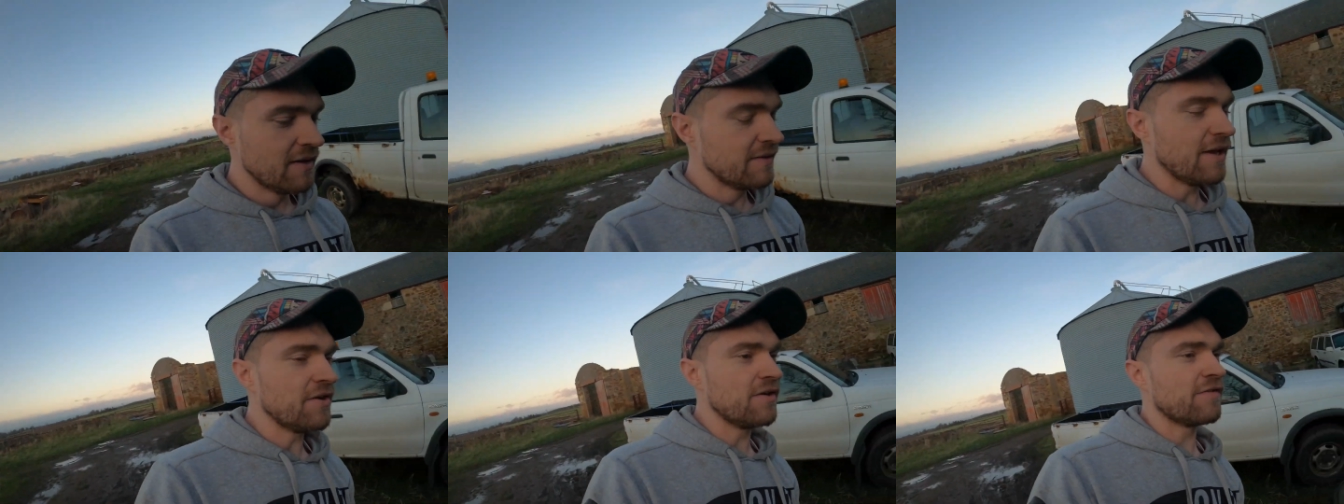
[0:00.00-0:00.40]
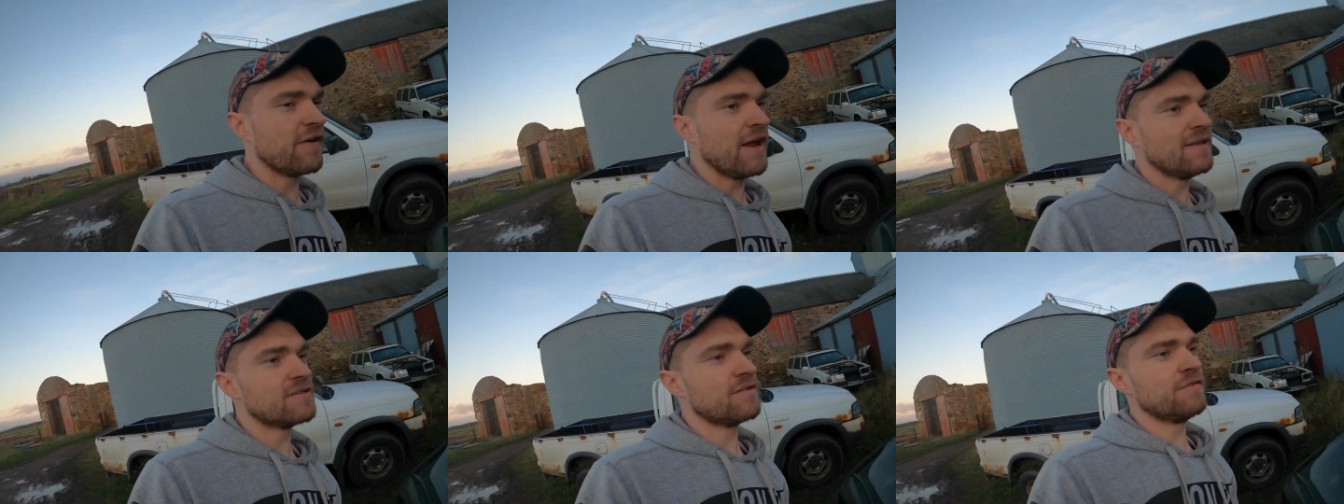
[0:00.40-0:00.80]
tell your
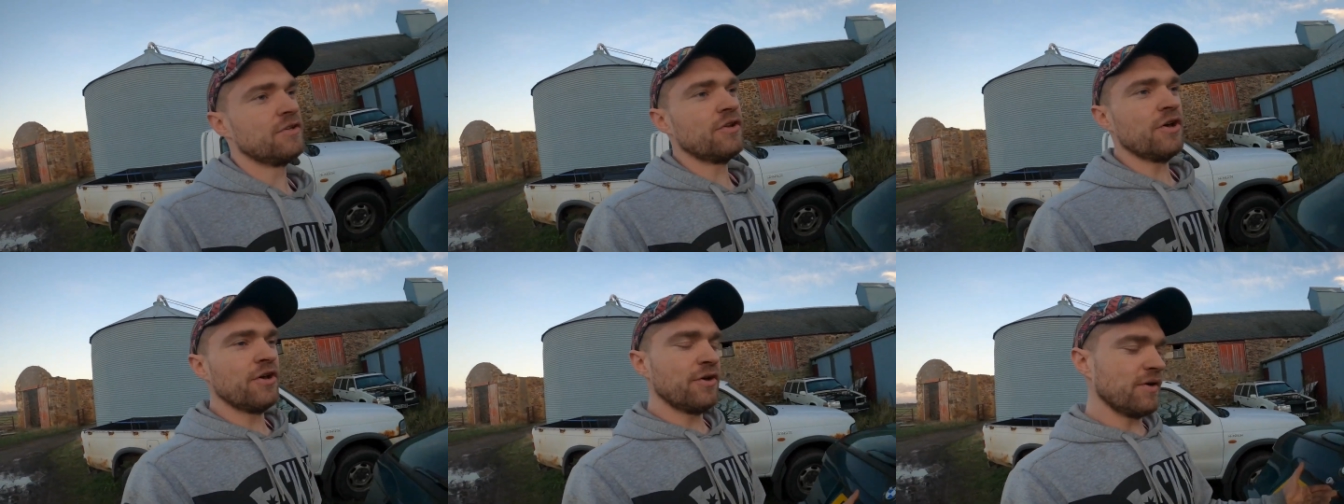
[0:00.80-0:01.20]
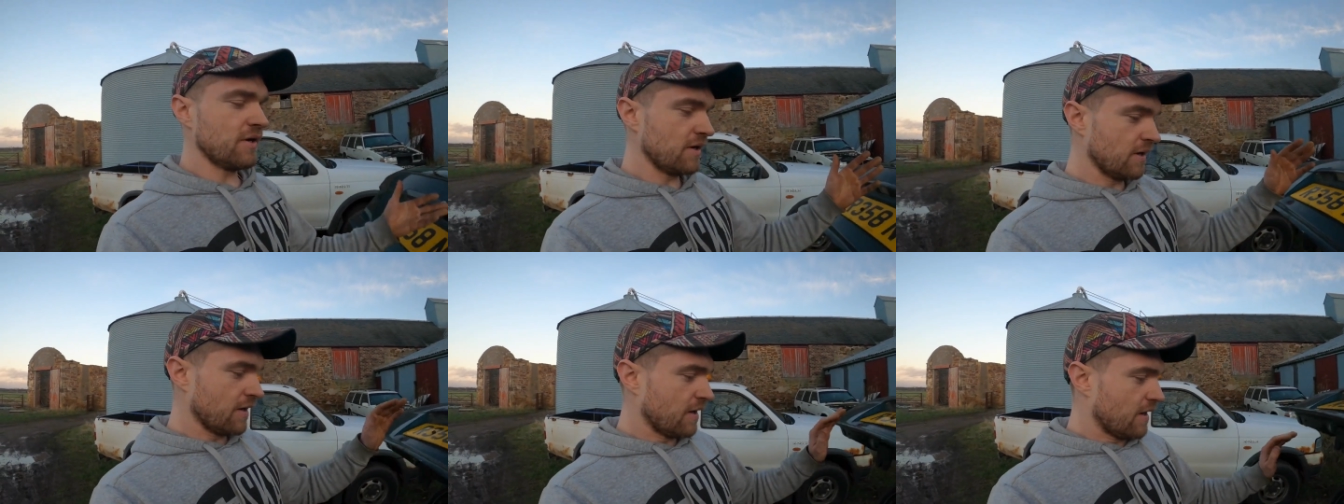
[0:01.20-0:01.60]
friends if you do,
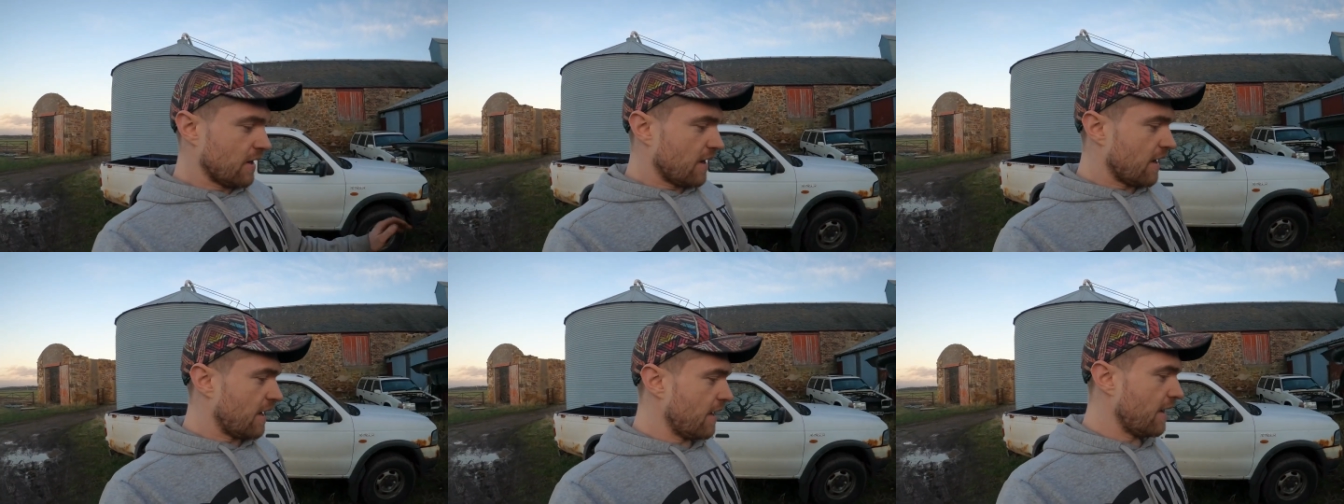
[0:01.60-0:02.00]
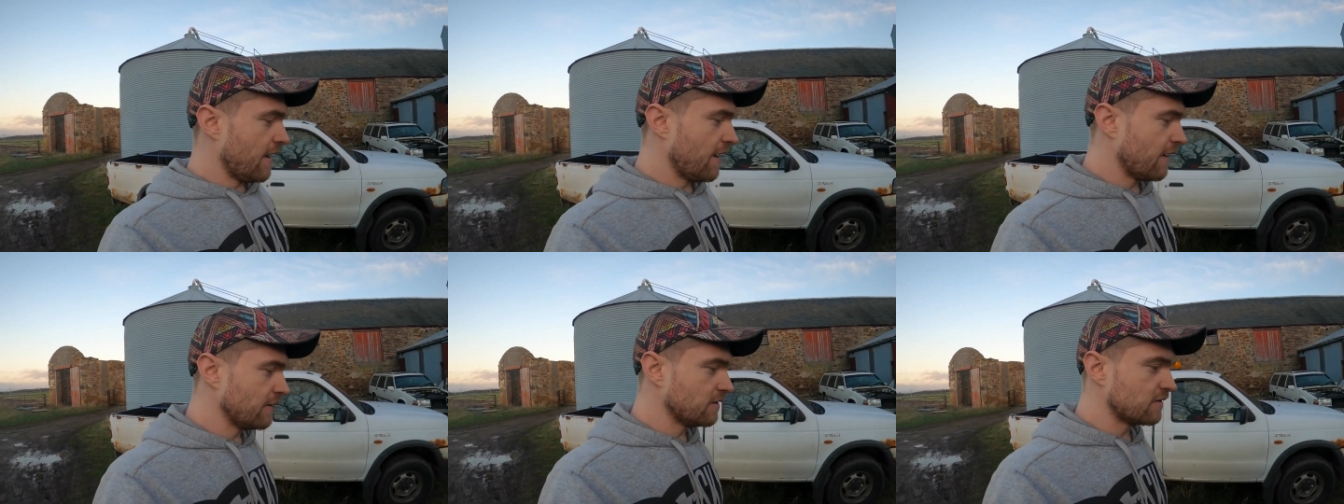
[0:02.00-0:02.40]

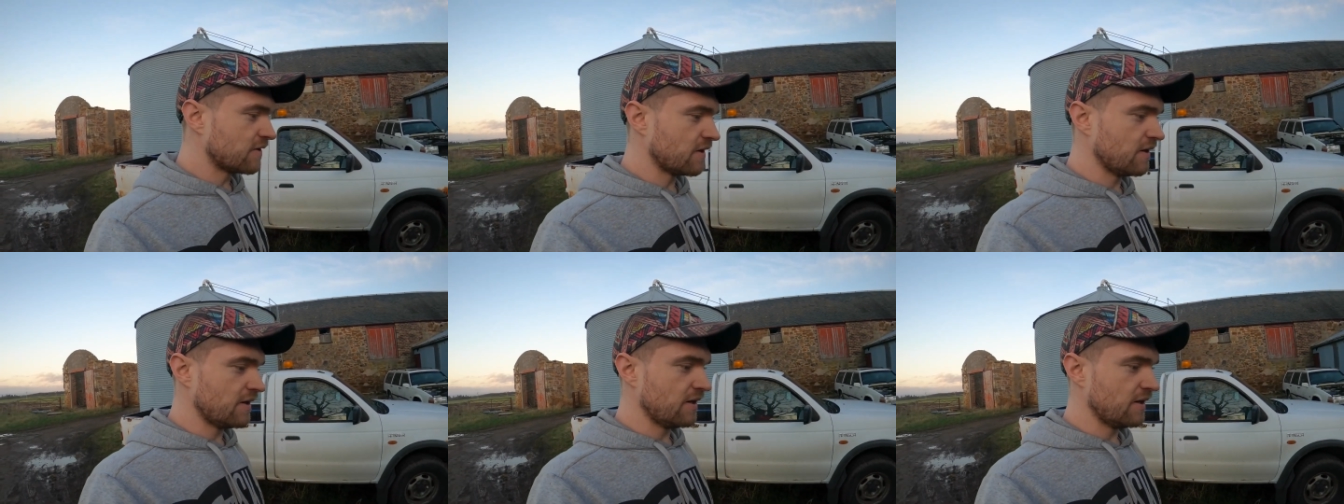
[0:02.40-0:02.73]
and